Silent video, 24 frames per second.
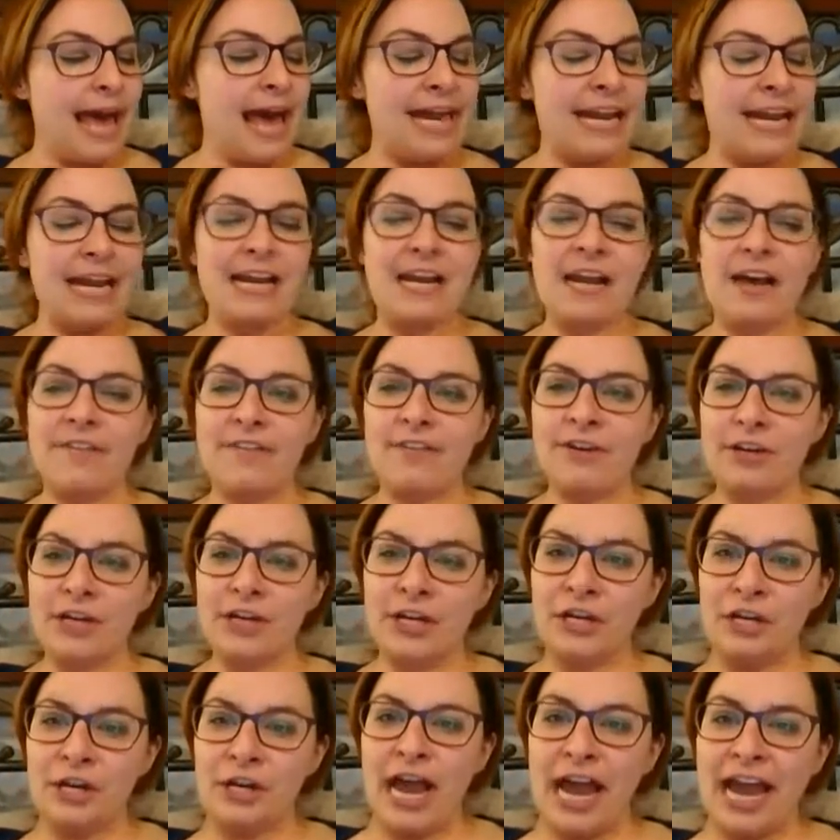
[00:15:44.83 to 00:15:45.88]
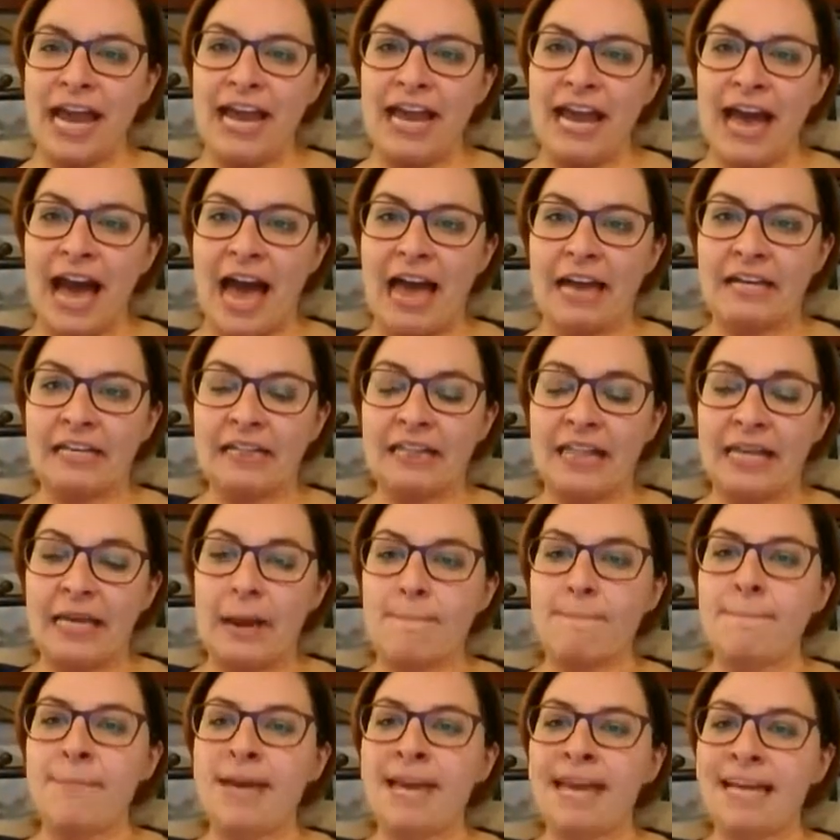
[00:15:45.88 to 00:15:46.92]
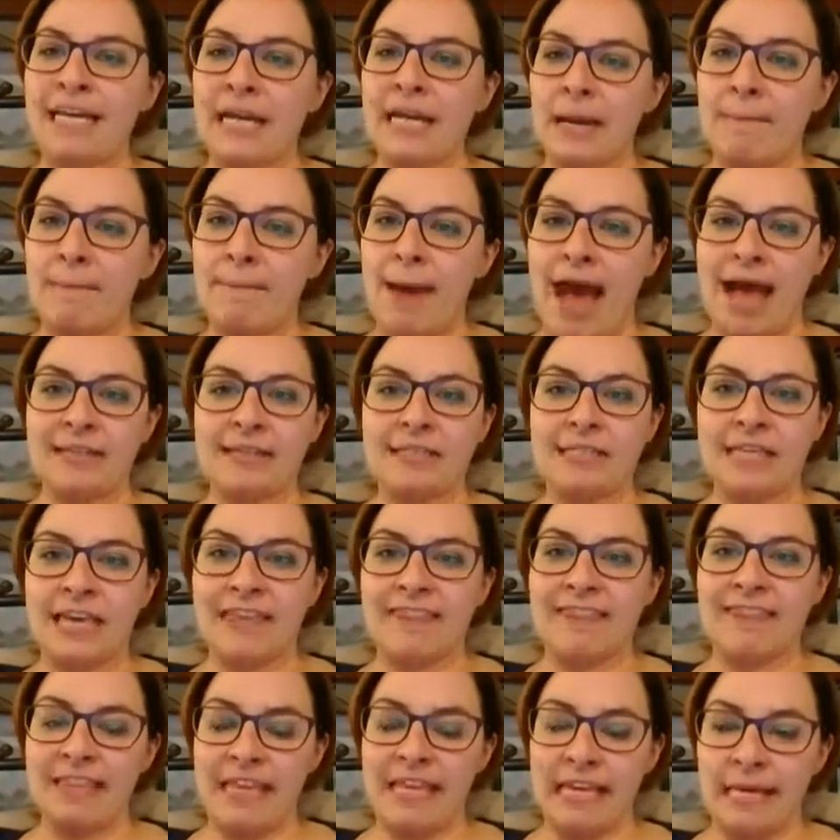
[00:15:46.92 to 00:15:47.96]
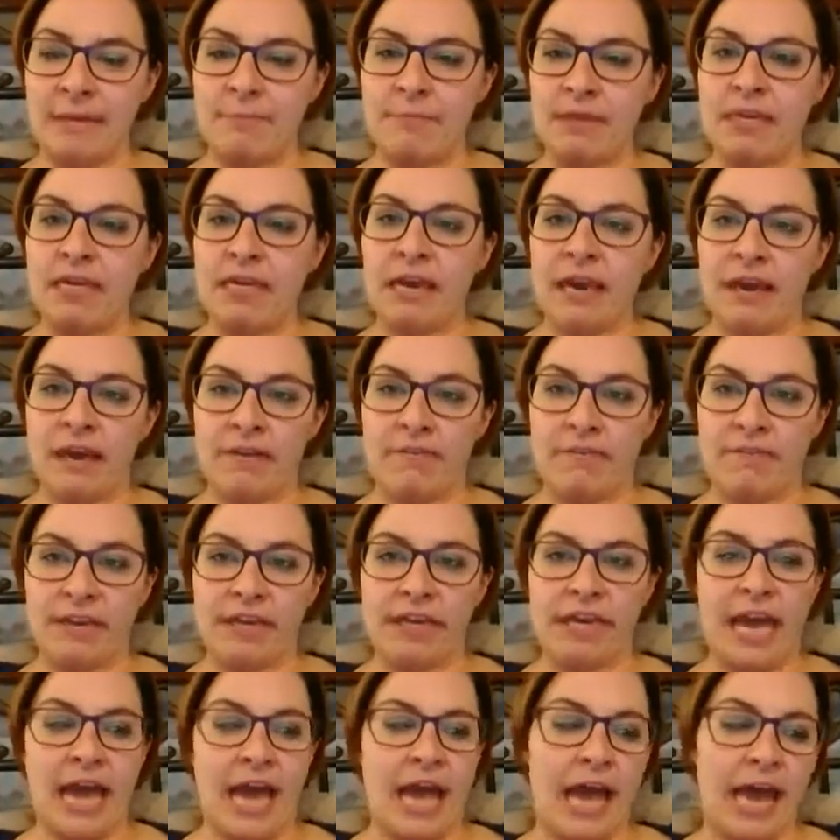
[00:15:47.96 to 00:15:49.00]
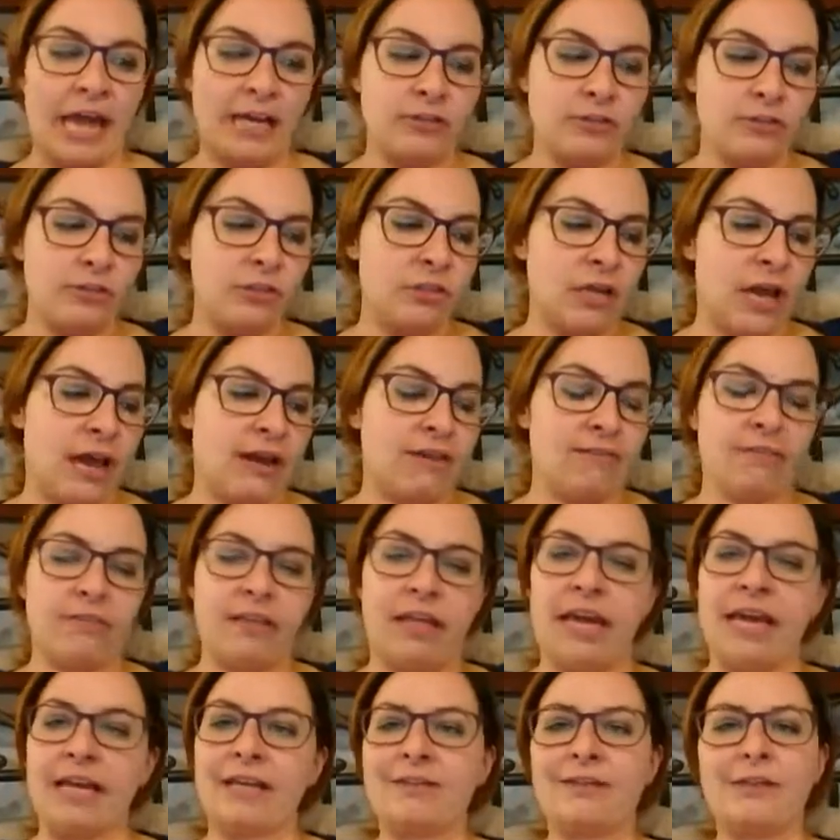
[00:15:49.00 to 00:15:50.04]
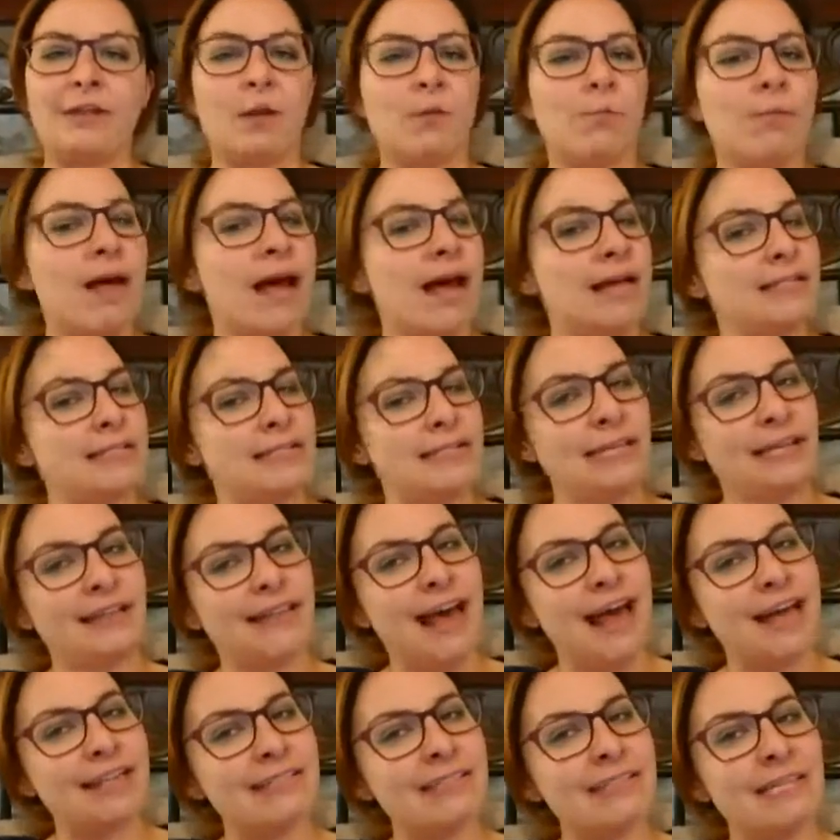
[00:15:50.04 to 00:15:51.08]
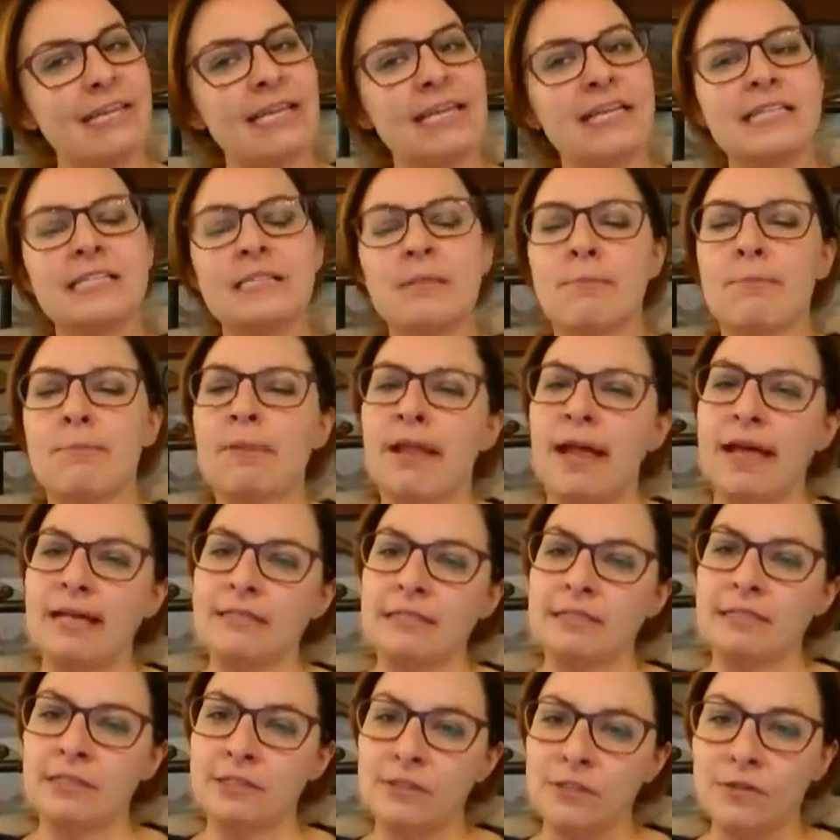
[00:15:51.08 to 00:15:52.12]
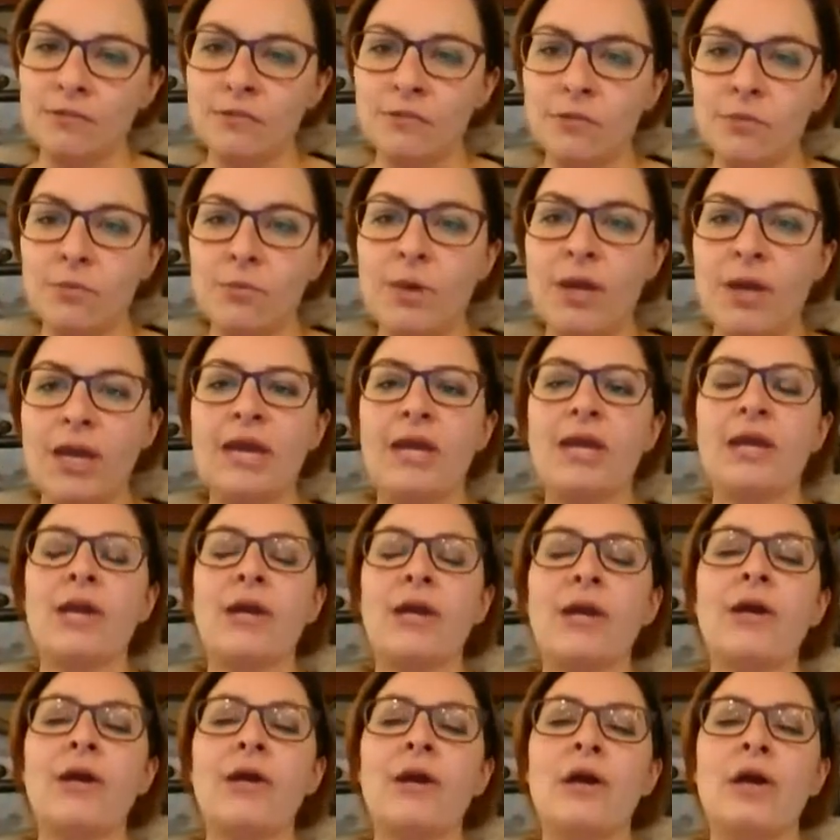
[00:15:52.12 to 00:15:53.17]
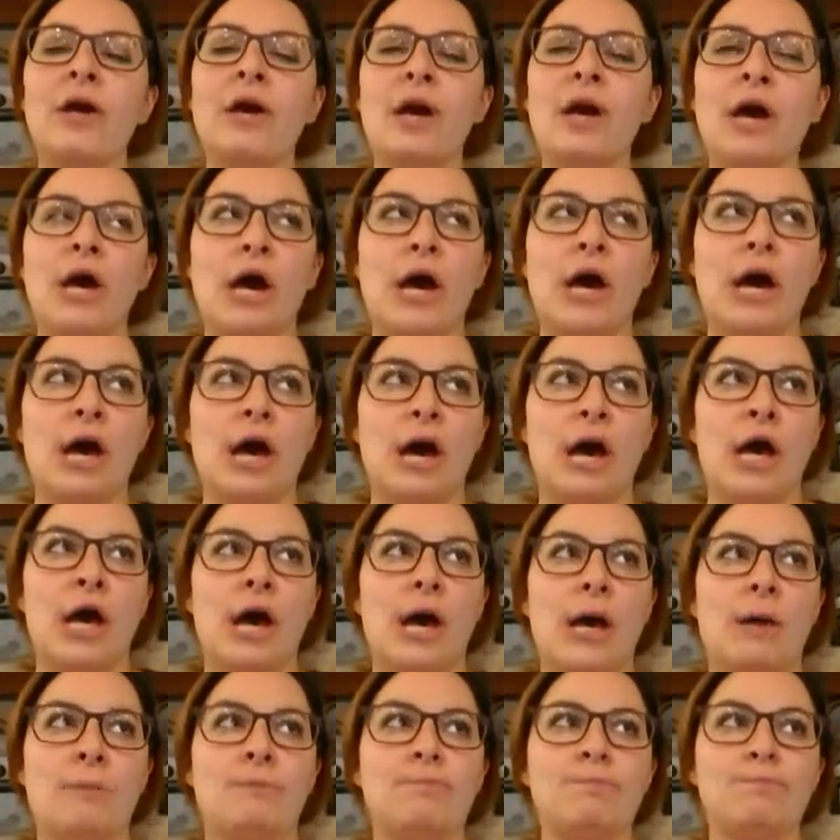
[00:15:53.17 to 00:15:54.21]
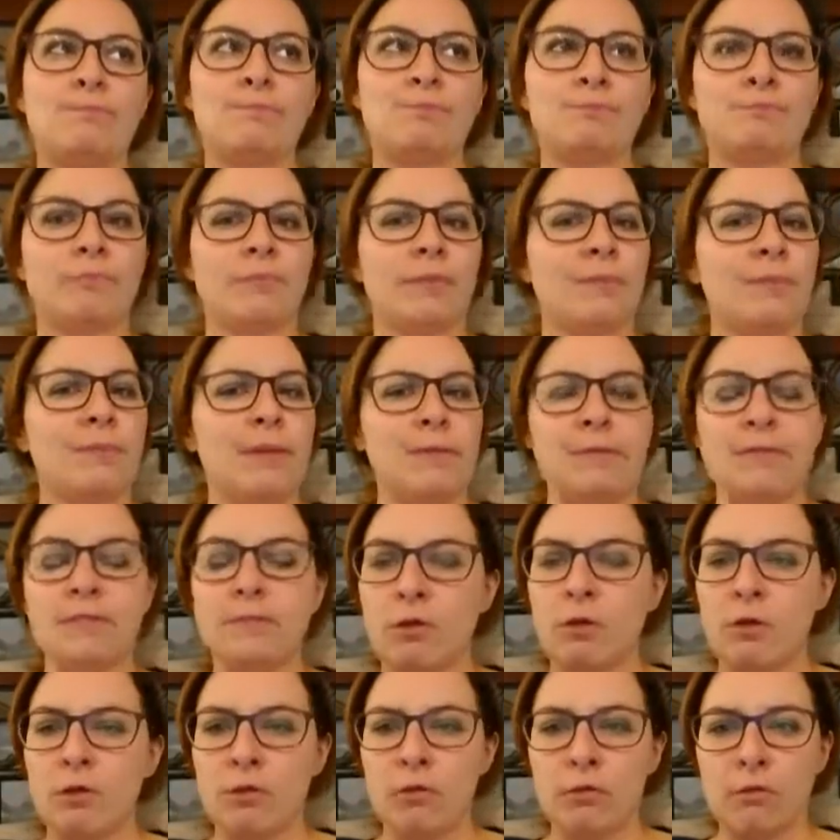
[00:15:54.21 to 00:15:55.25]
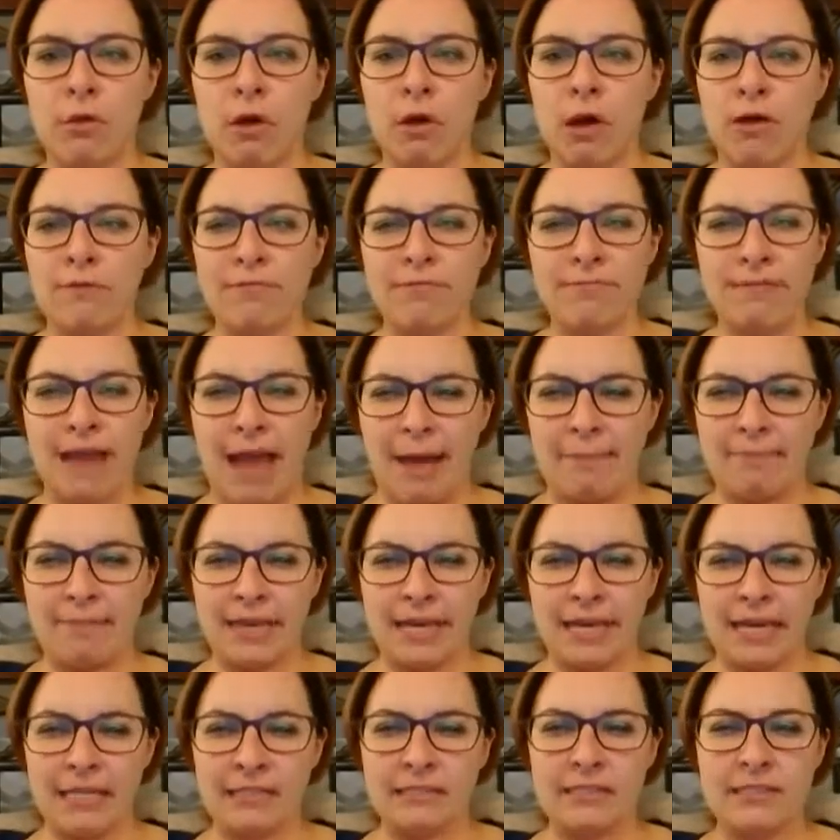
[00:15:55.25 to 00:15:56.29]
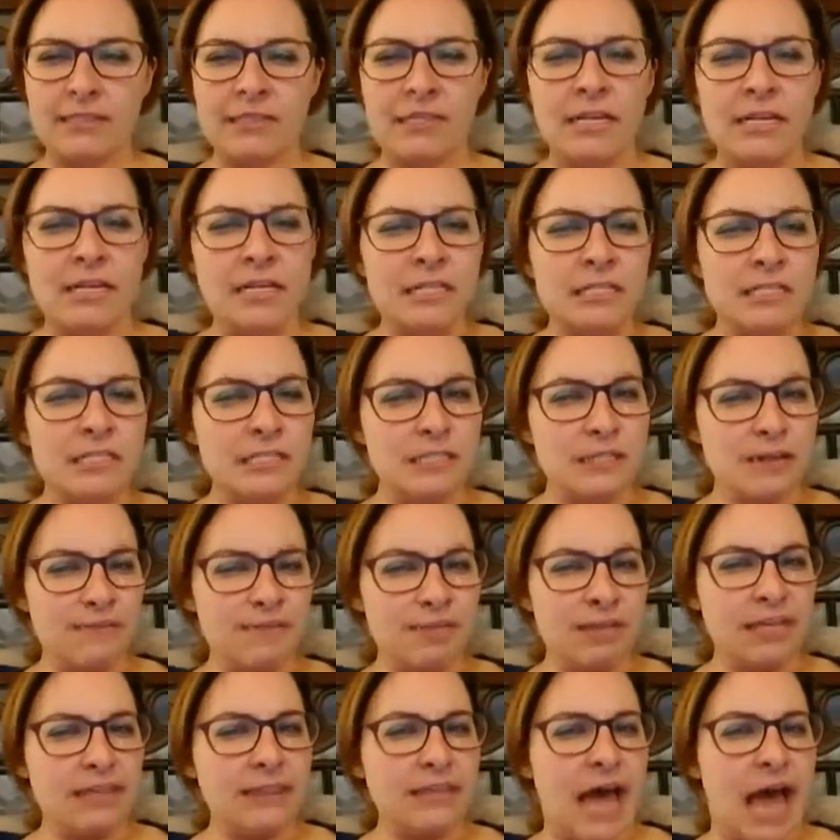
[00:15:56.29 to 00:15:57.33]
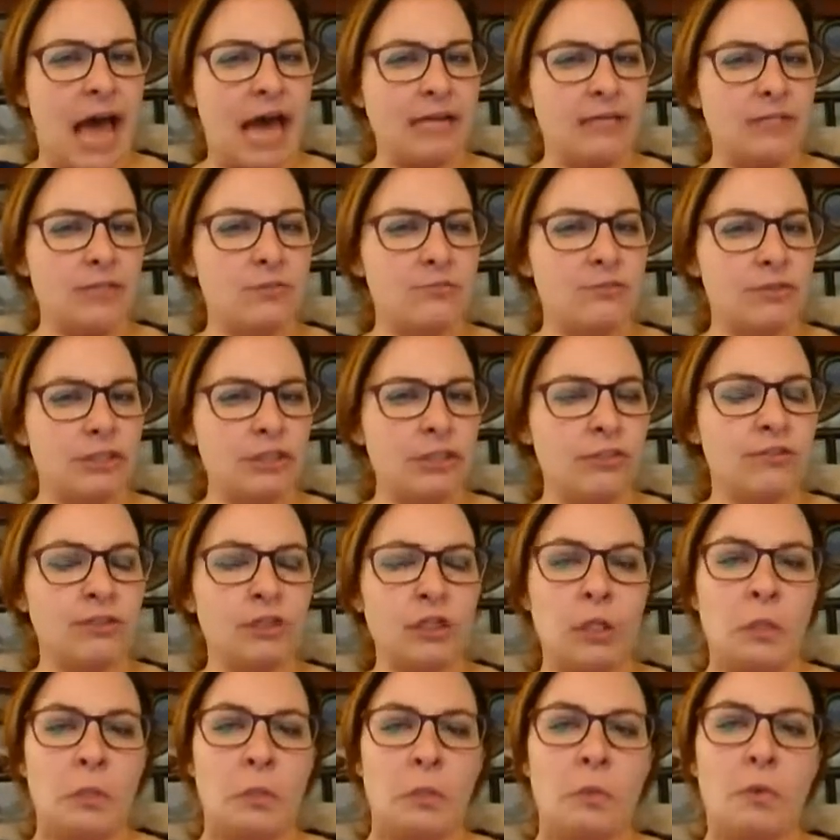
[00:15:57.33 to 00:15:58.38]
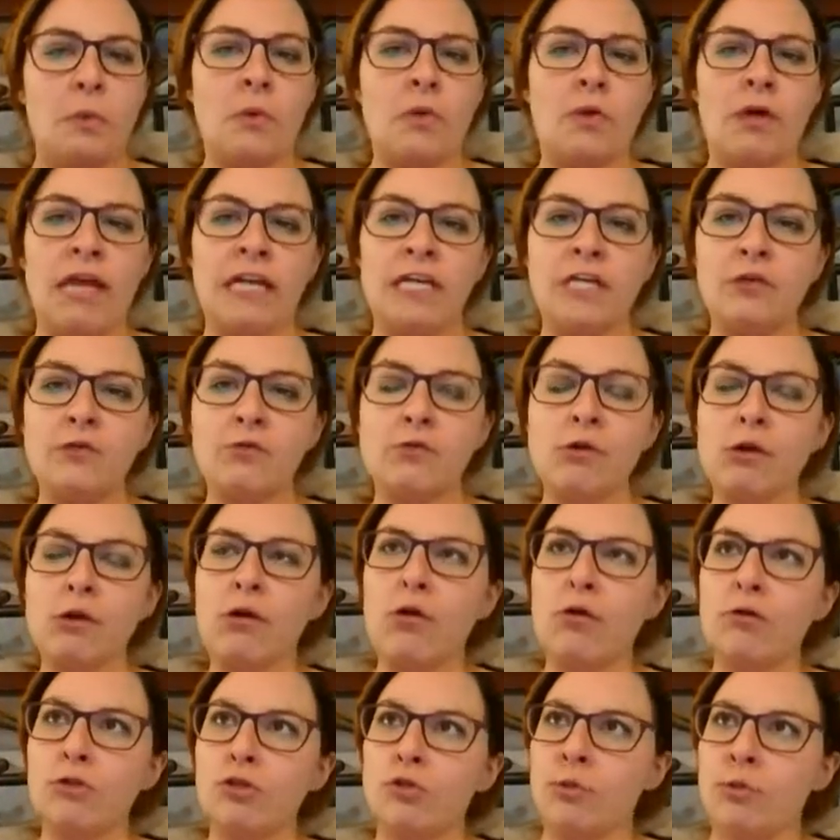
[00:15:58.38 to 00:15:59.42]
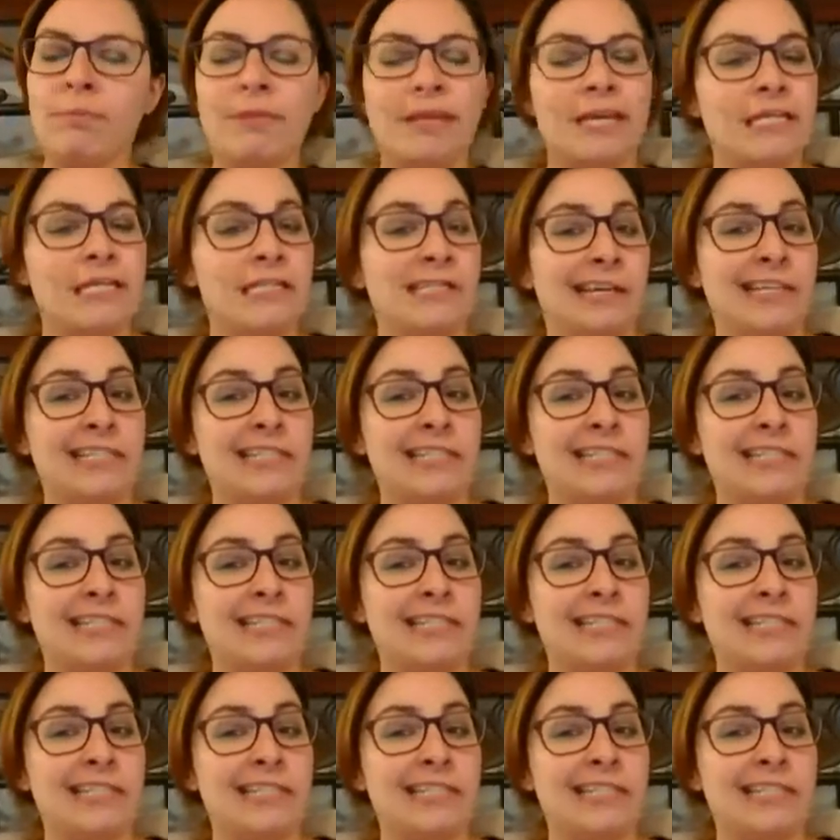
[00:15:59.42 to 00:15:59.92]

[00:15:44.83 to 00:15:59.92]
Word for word: and another year I had gotten like a picnic basket themed gift again, just kind of like little plastic glasses and plastic silverware, um, maybe some cloth napkins. Stuff like that is really, really cool. And you could go to a place